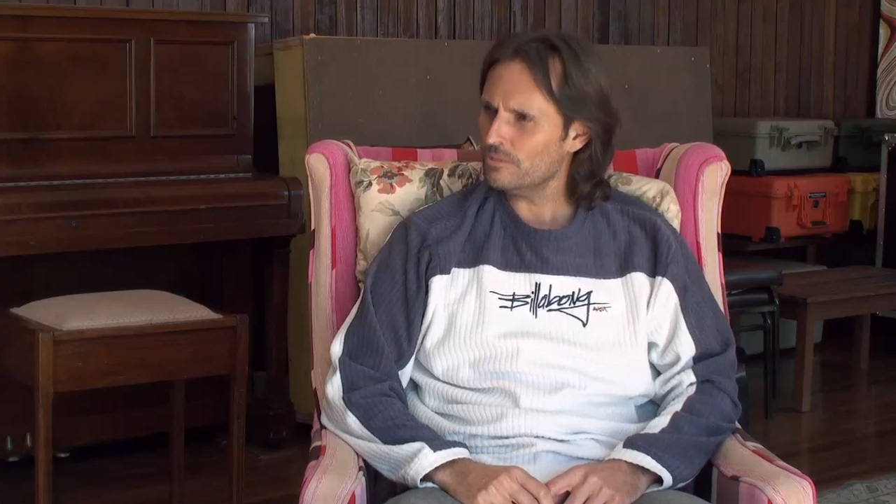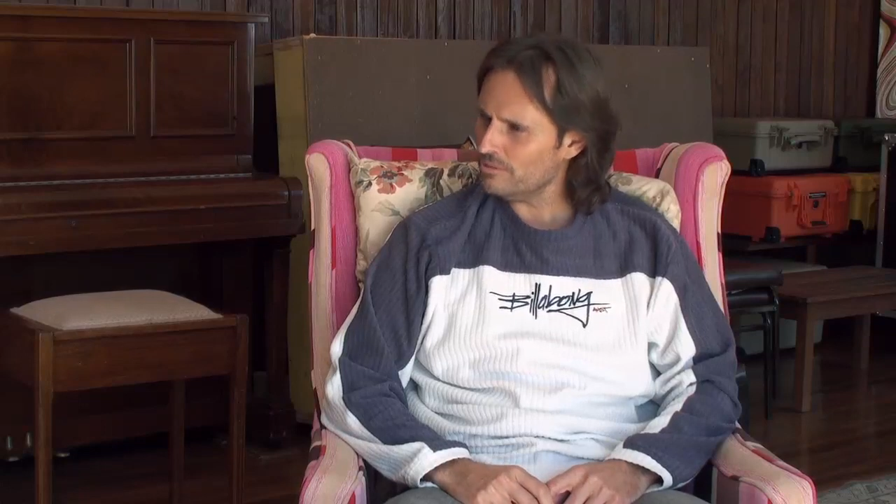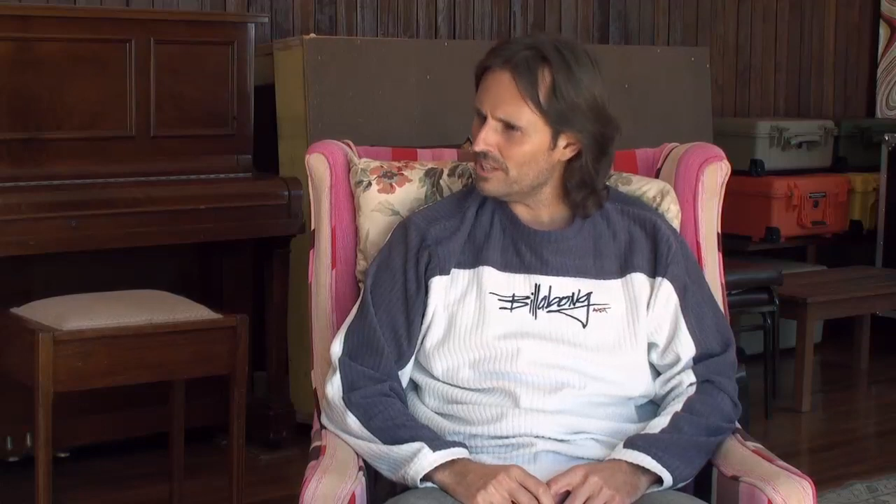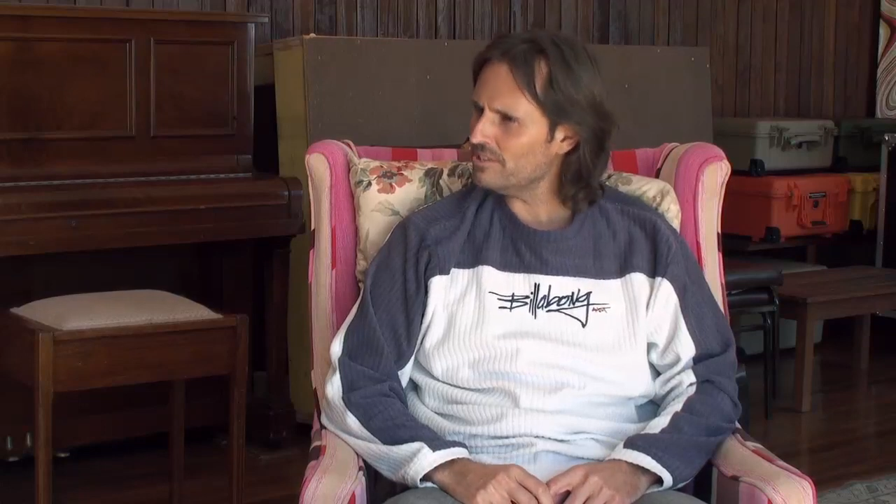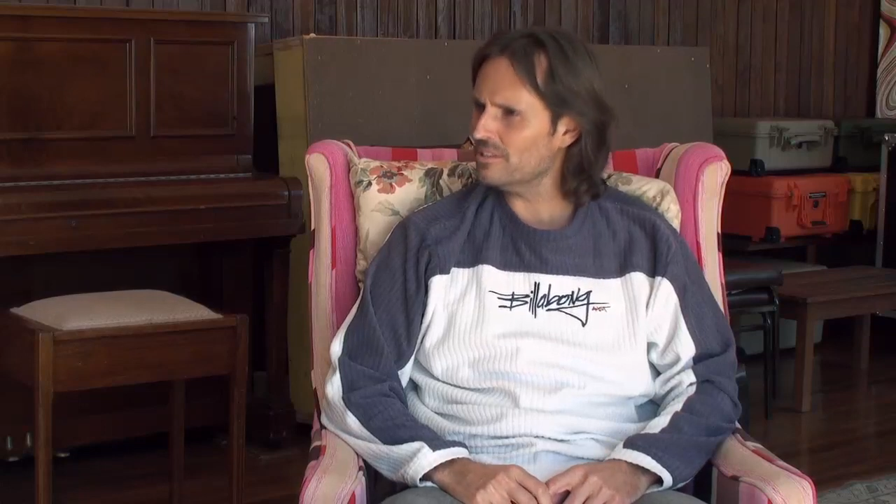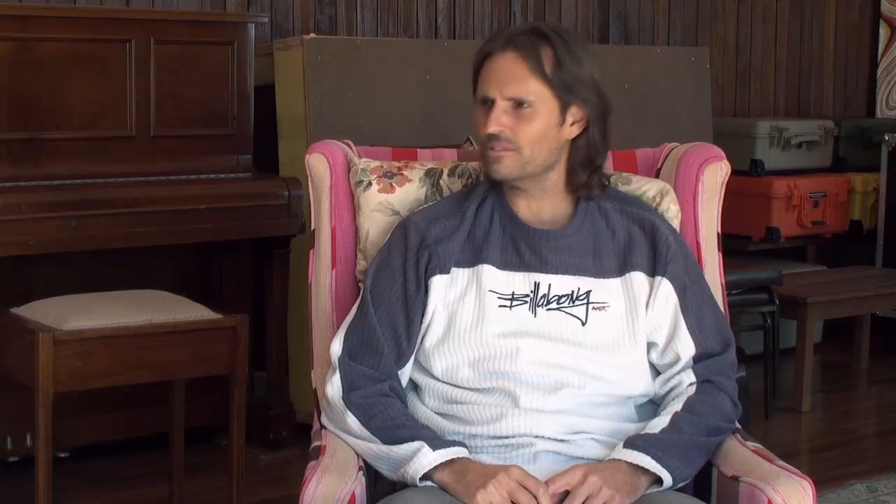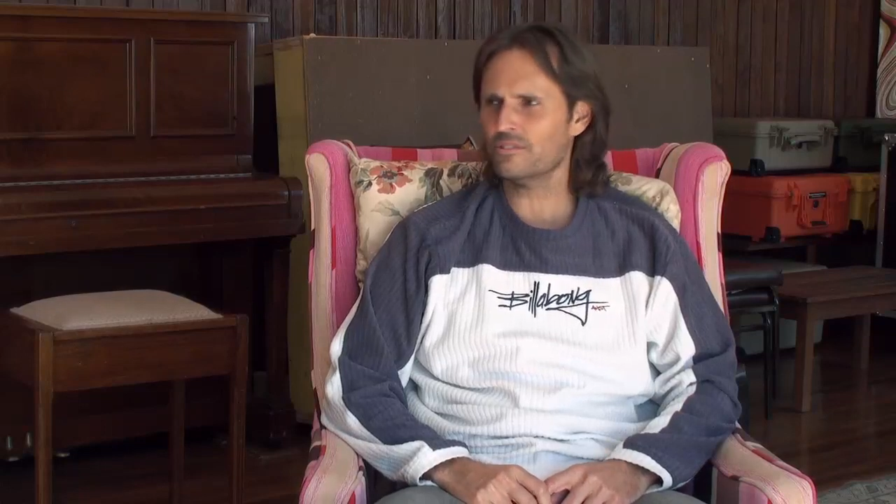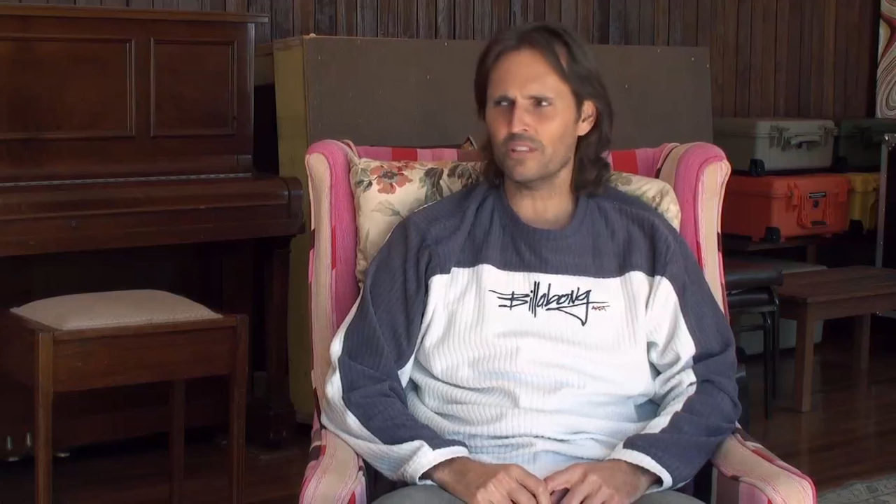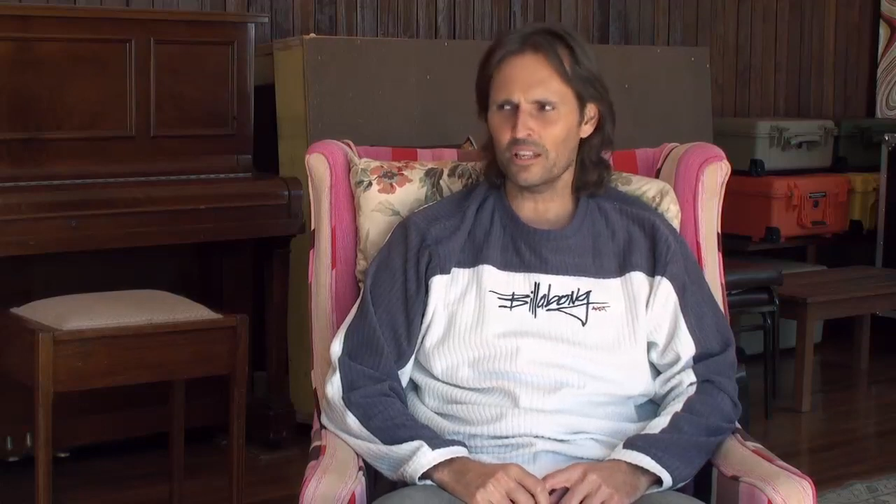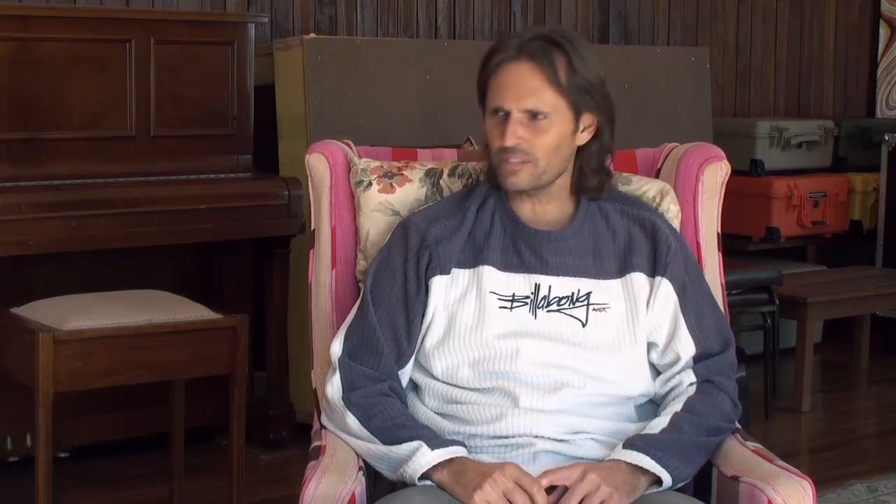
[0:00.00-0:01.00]
address
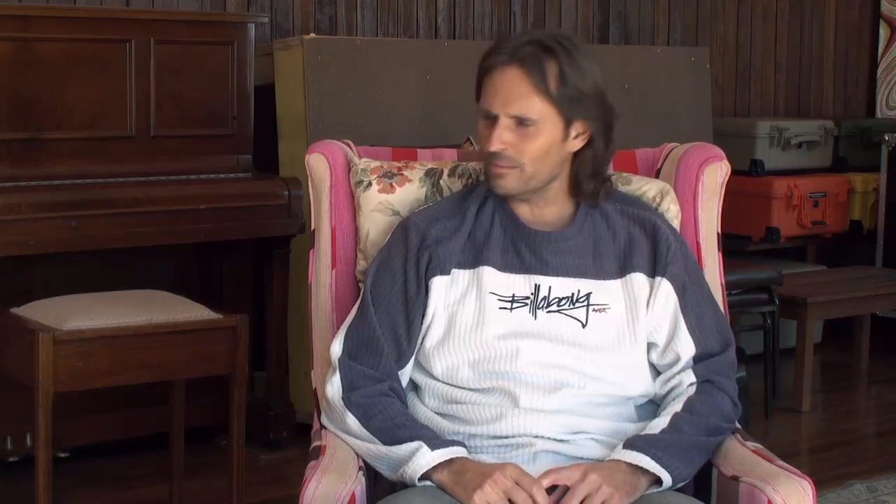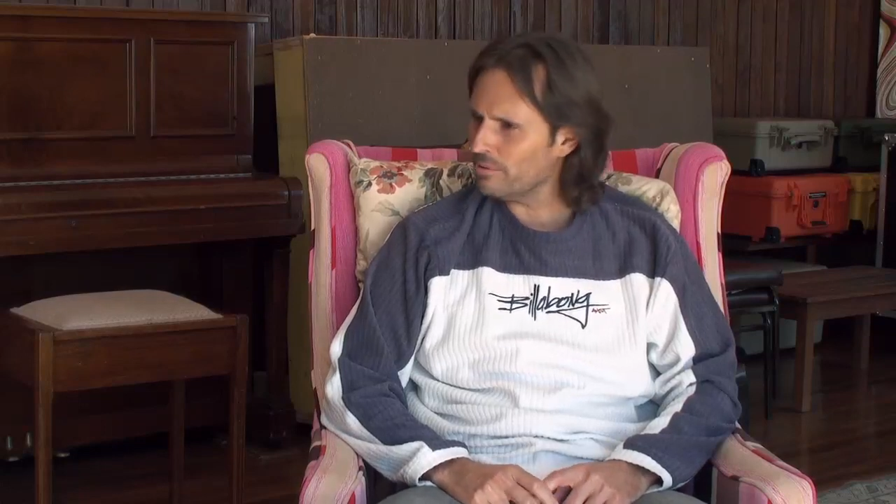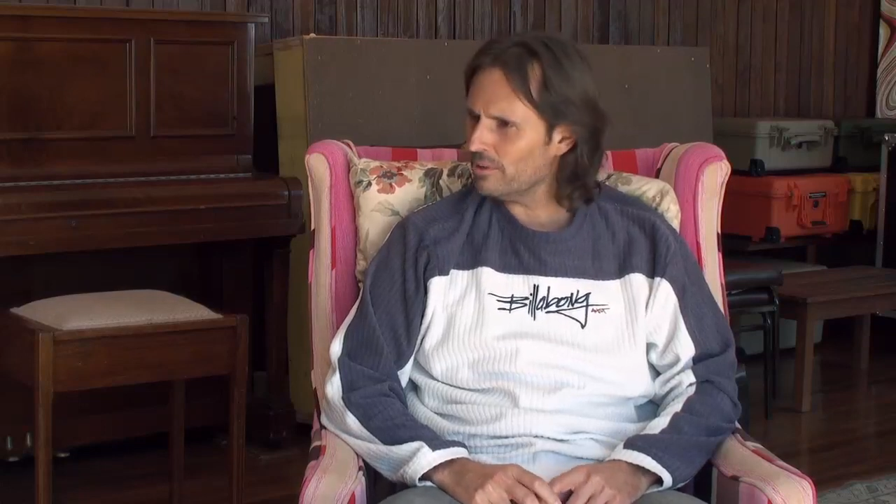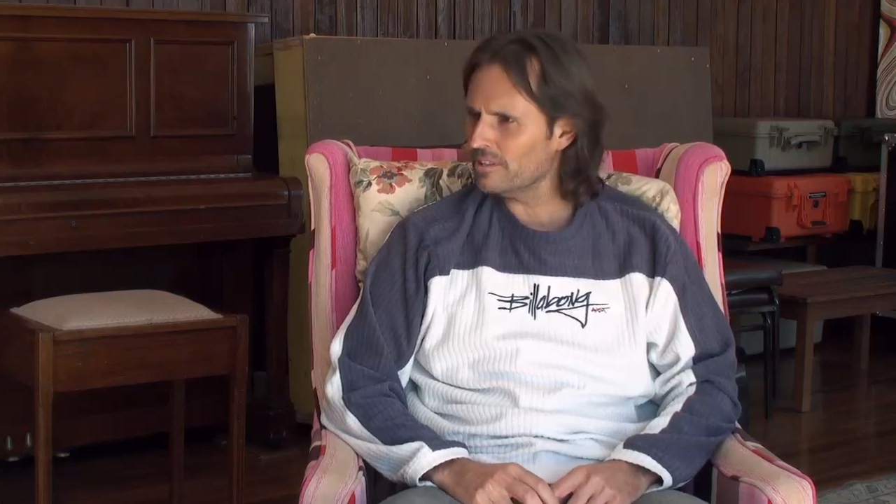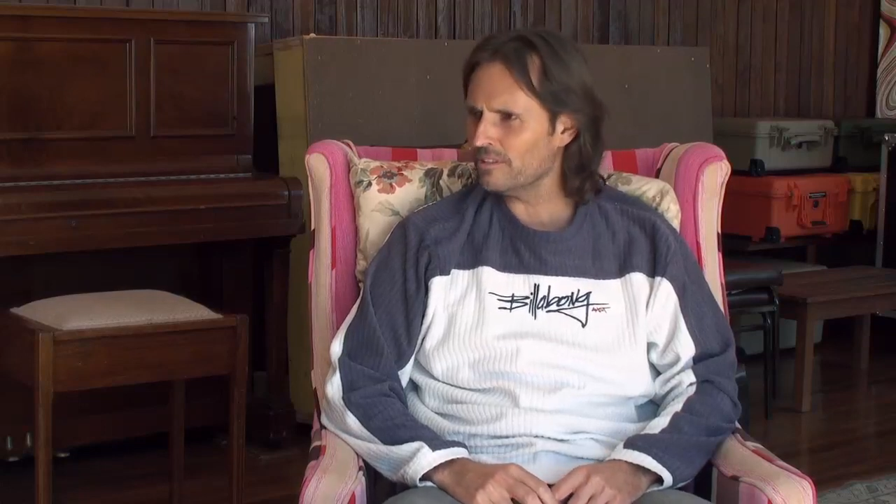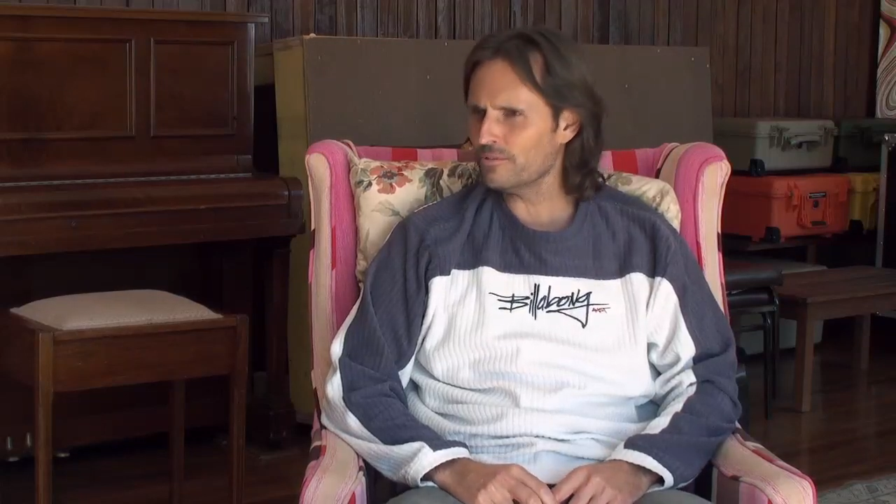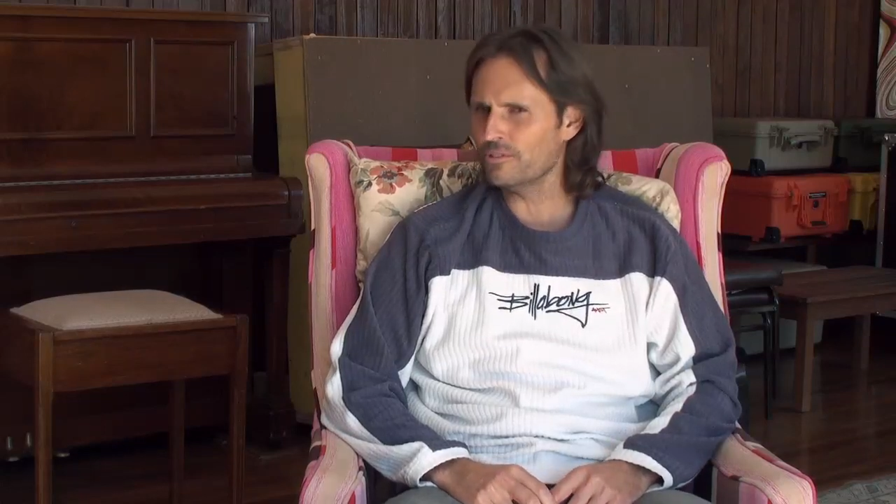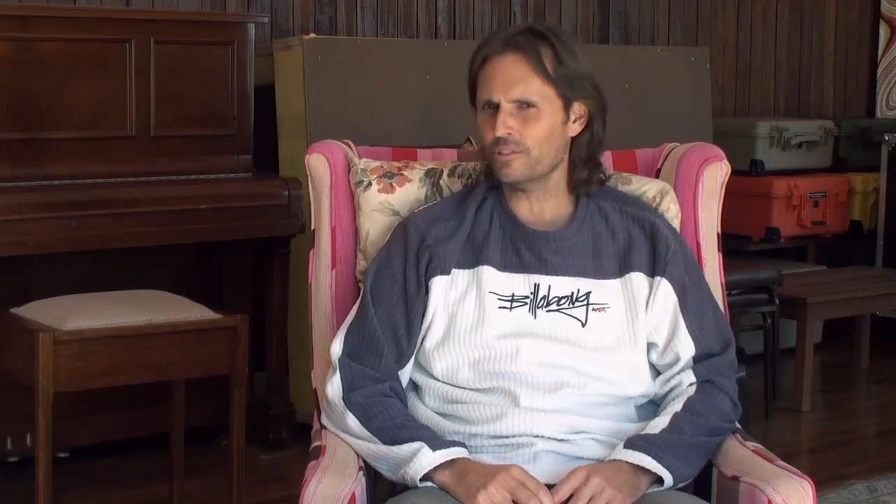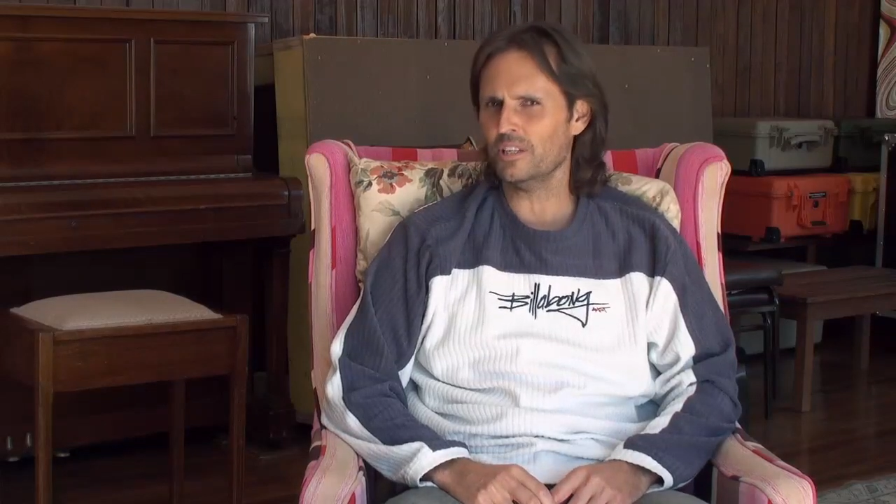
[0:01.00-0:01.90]
it at some point in the future,